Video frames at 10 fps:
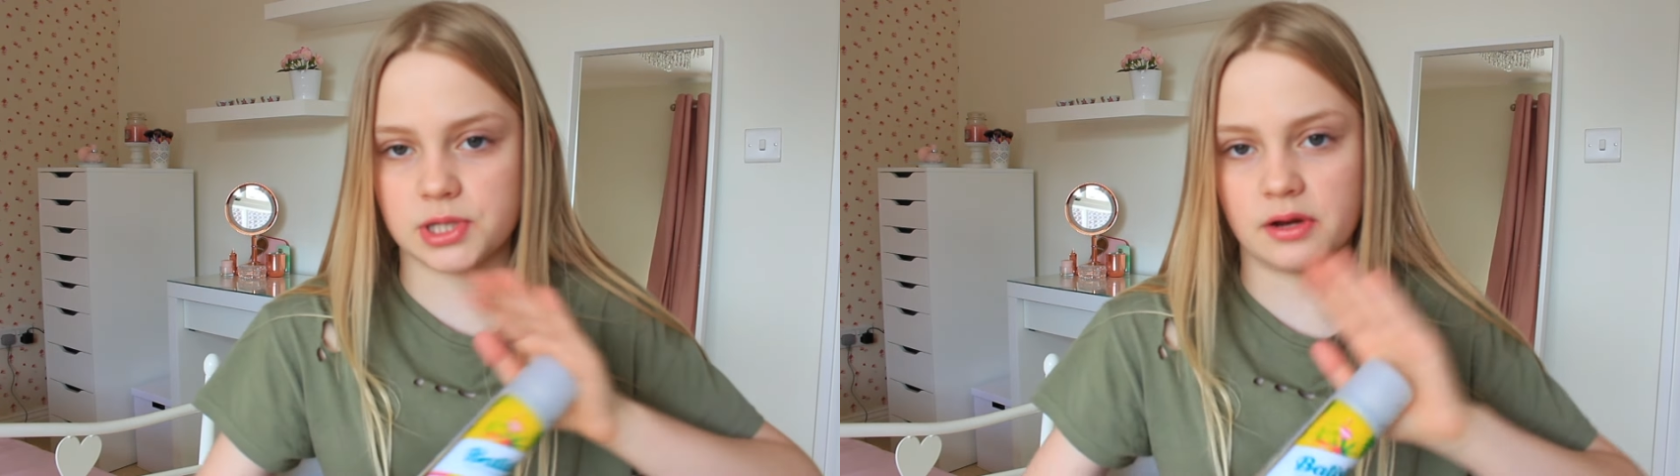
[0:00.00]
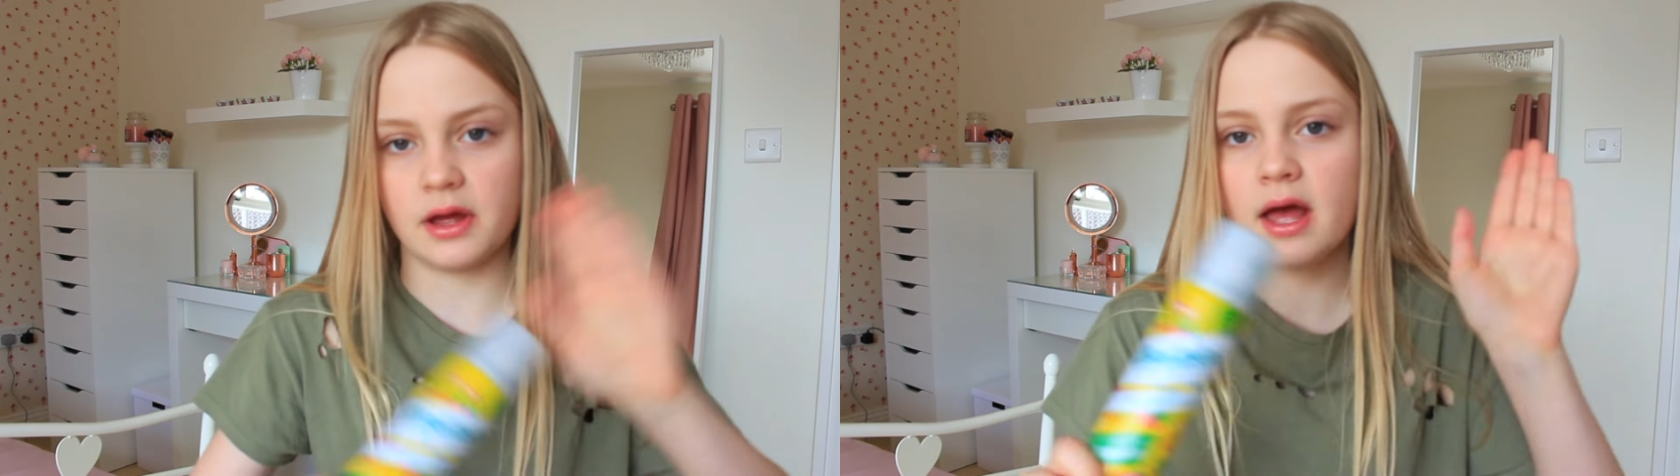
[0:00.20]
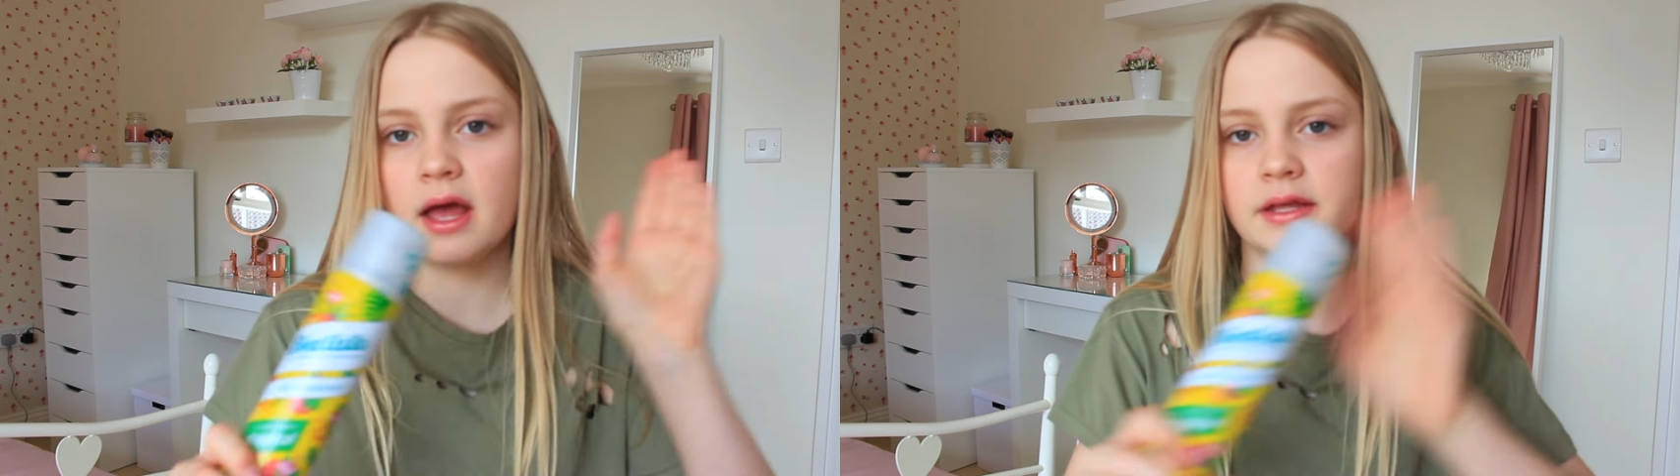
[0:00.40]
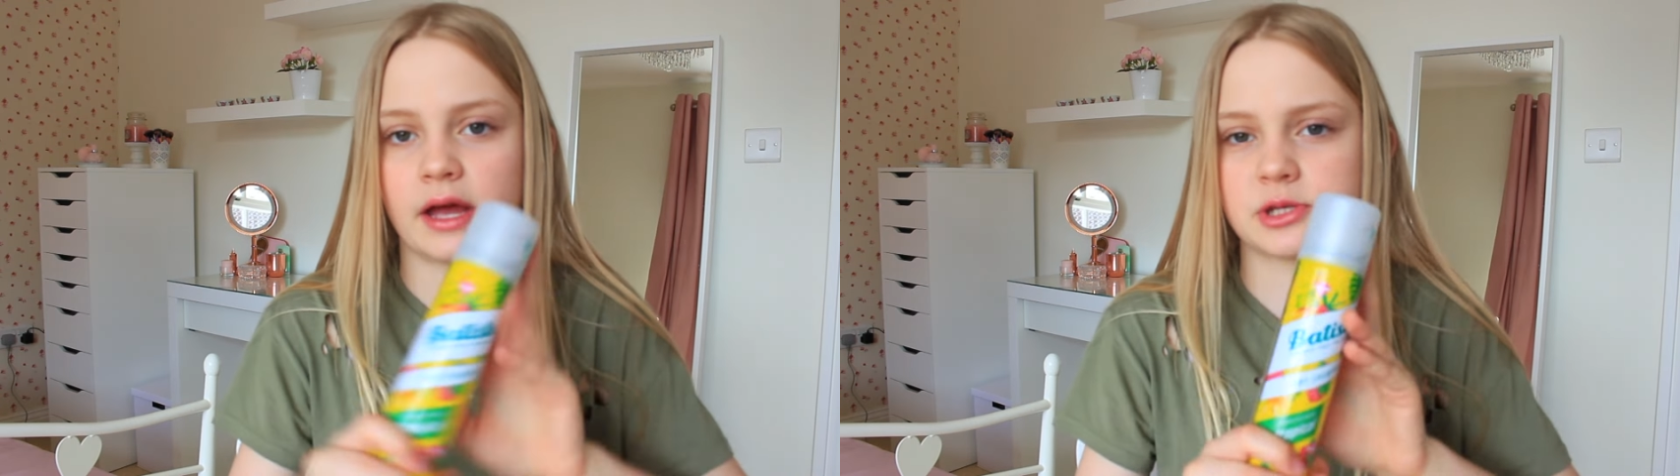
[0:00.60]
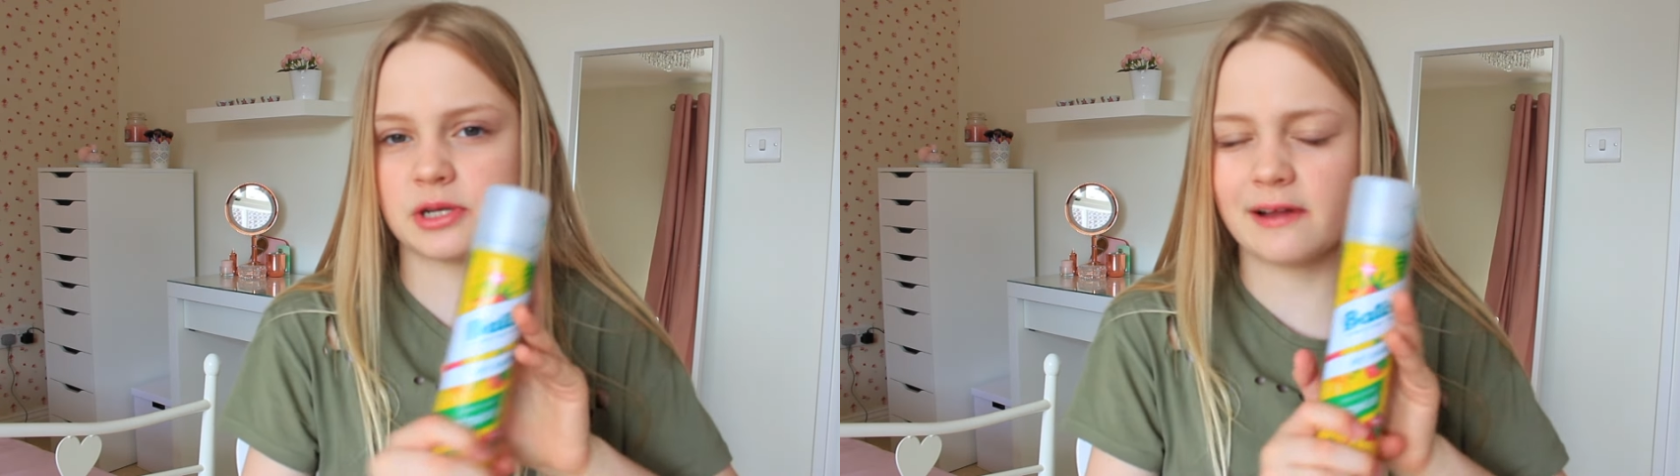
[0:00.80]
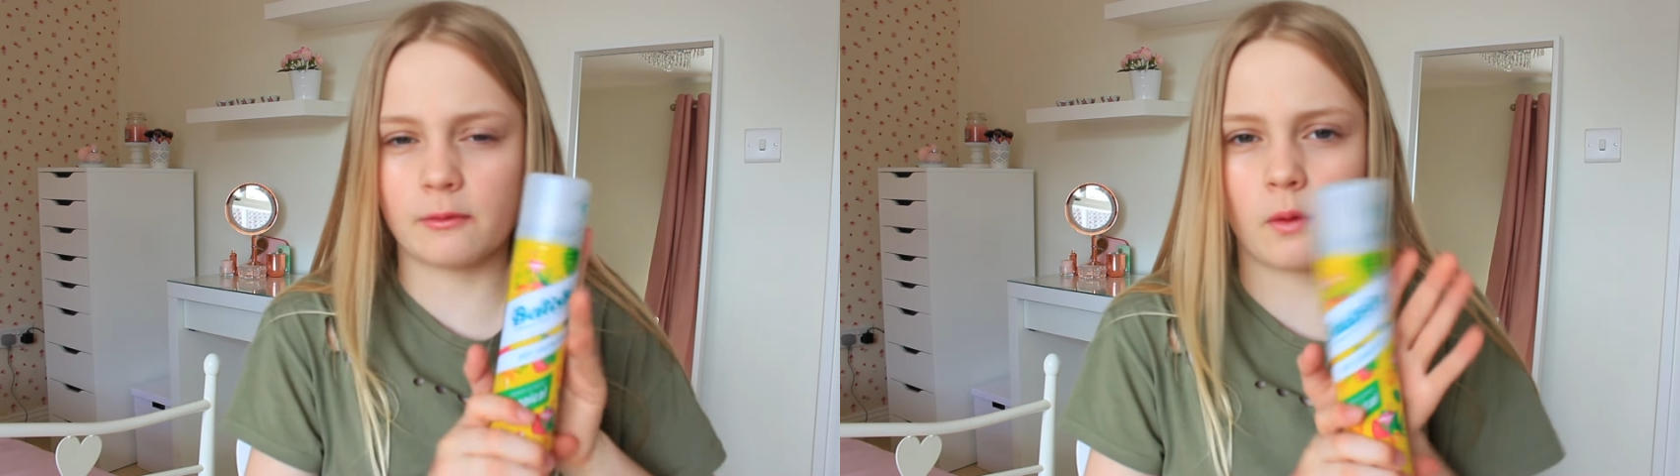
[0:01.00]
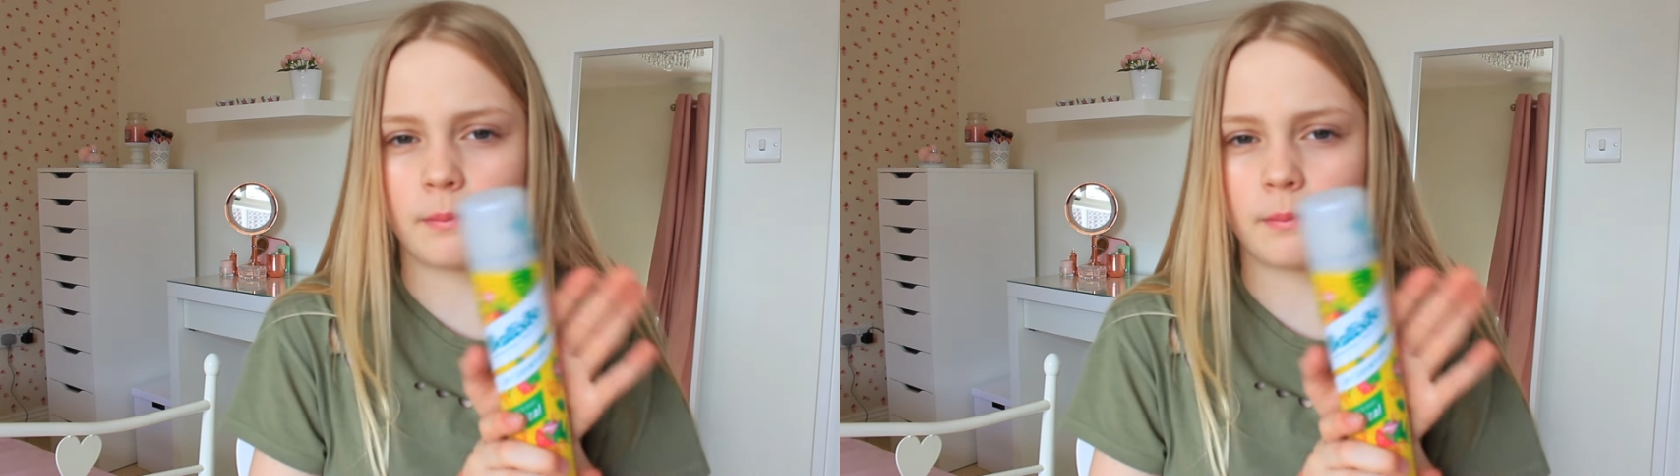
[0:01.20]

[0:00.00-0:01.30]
So yeah, it's only like